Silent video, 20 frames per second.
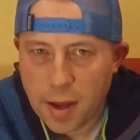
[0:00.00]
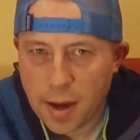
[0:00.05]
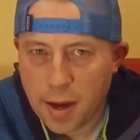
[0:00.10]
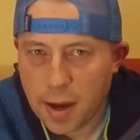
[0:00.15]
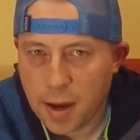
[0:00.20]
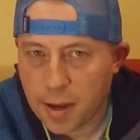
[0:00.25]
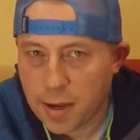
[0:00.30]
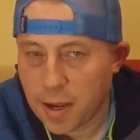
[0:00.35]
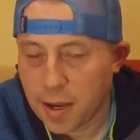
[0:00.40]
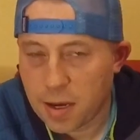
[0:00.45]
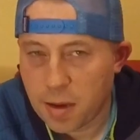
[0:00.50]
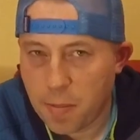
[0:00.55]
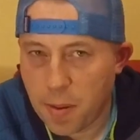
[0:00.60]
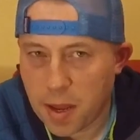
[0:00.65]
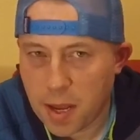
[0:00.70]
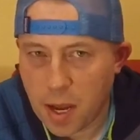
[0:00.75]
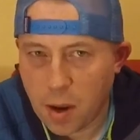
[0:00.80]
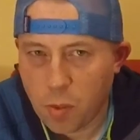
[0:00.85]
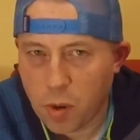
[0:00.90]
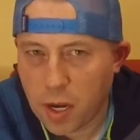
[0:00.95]
Again,
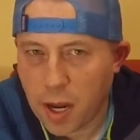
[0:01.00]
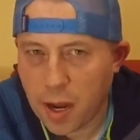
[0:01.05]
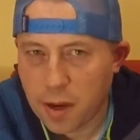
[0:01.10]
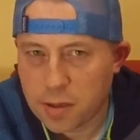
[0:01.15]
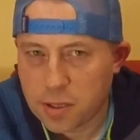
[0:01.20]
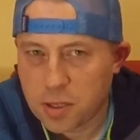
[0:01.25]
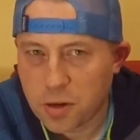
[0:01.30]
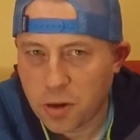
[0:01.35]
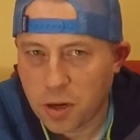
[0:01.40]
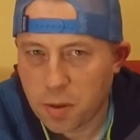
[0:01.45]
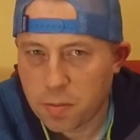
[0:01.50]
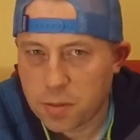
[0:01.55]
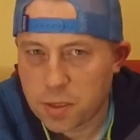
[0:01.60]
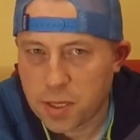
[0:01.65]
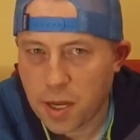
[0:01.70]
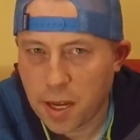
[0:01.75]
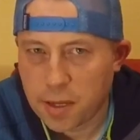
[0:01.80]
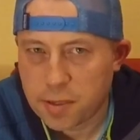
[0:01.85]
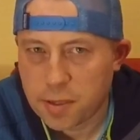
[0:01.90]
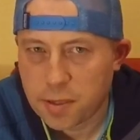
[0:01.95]
depending on what kind of
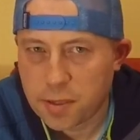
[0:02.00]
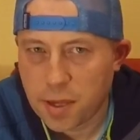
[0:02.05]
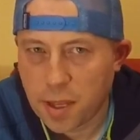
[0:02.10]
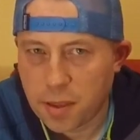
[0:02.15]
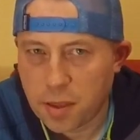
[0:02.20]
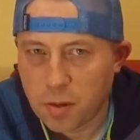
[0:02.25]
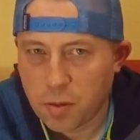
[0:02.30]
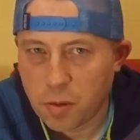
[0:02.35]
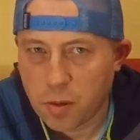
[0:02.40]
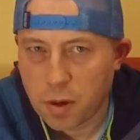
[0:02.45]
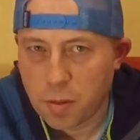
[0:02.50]
circumstances that there were.